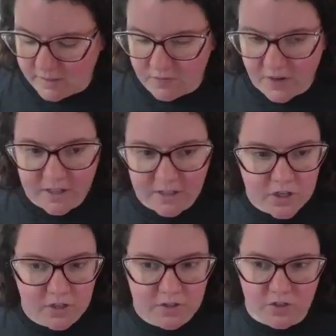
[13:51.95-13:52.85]

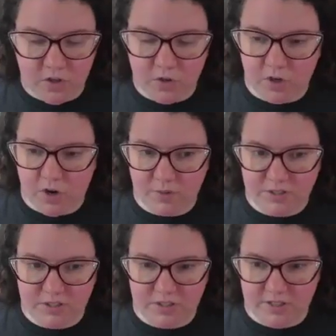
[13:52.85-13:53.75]
advantage. So you could
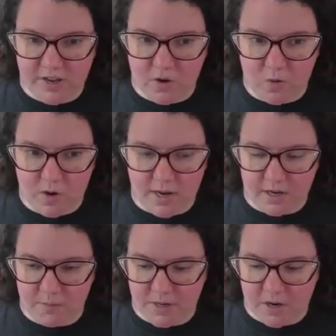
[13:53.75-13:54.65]
always just say, oh, I
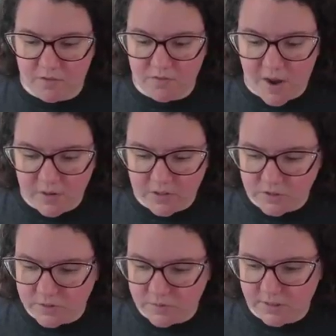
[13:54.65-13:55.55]
got to meet off hours
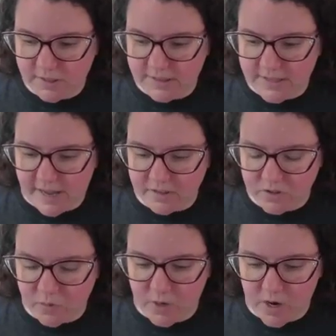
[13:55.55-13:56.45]
or something like that.
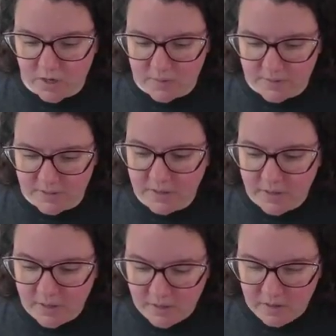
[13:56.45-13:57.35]
So we are going to be
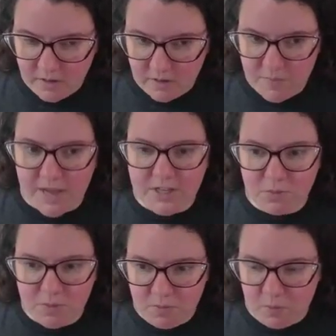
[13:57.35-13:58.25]

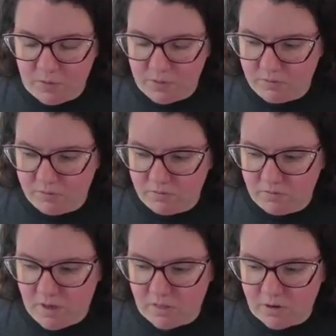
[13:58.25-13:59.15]
matching people with
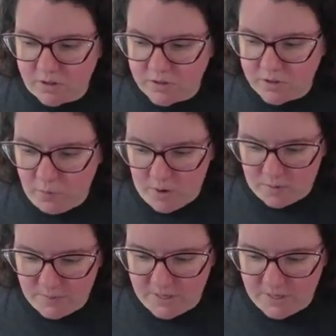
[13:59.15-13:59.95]
others who want to